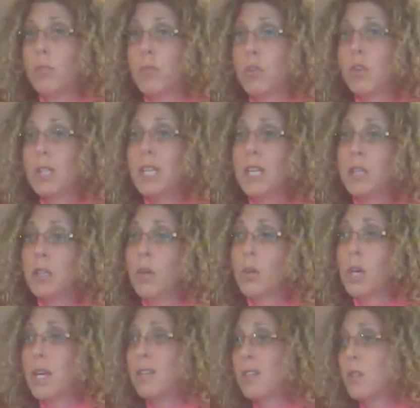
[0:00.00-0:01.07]
Certainly in
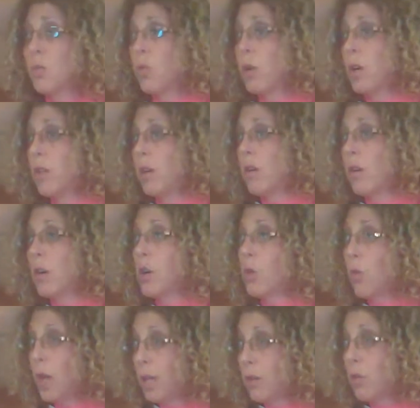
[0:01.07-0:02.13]
locations where there are
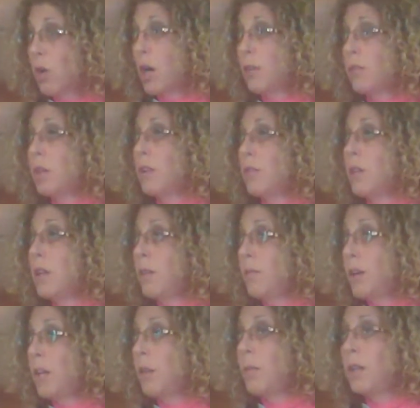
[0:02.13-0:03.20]
grade crossings and
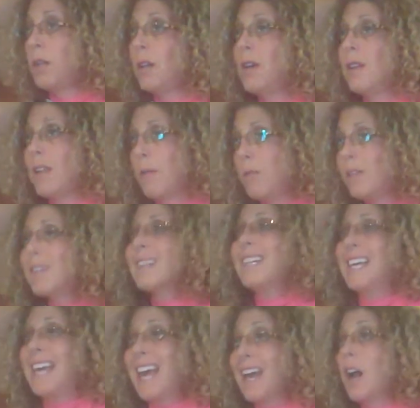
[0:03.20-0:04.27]
development, they
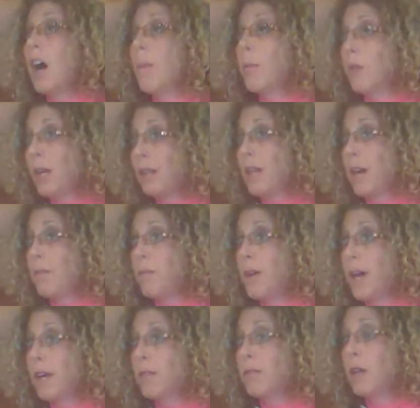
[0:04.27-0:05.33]
physically can't operate that
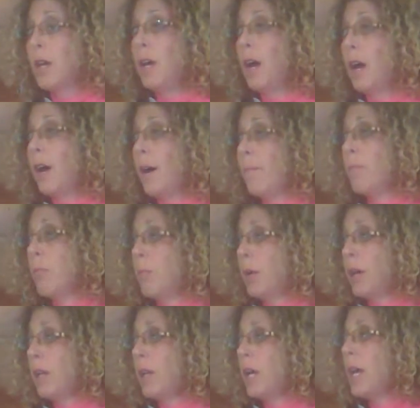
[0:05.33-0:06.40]
fast.
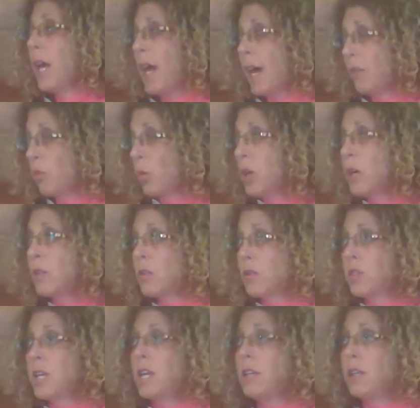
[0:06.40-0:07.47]
But as we
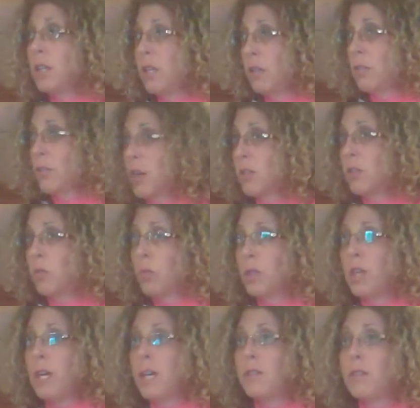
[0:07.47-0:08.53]
understand it in discussions with
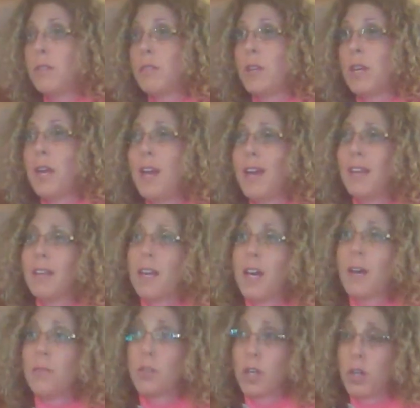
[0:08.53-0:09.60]
the agency, they
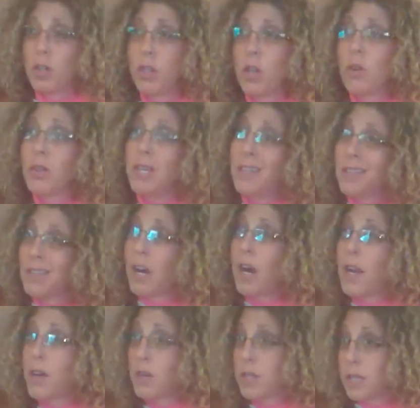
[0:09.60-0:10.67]
have to clear the
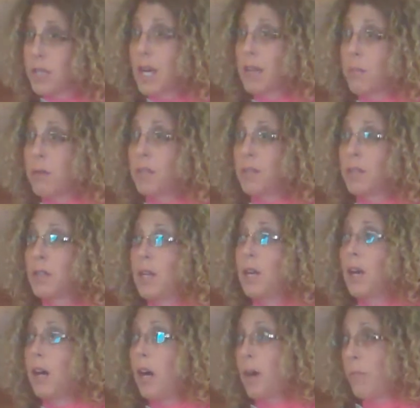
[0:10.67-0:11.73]
entire segment
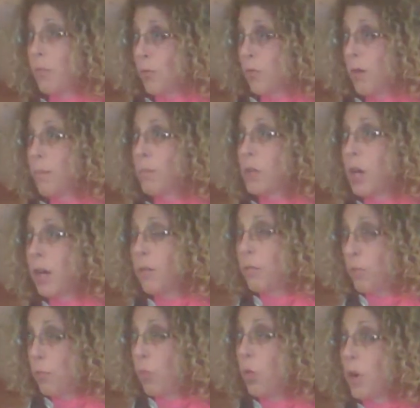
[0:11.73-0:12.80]
from kind of
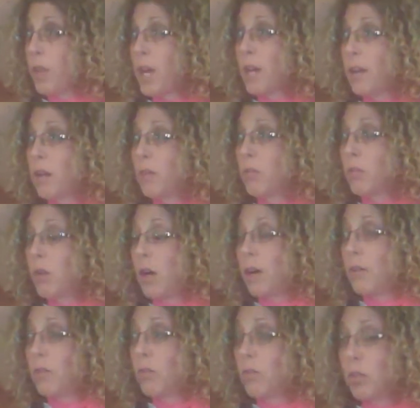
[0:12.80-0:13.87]
where that
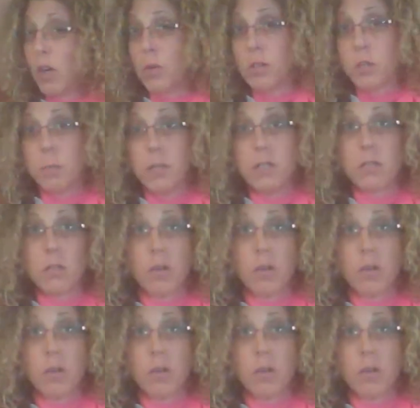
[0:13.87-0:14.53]
slower speed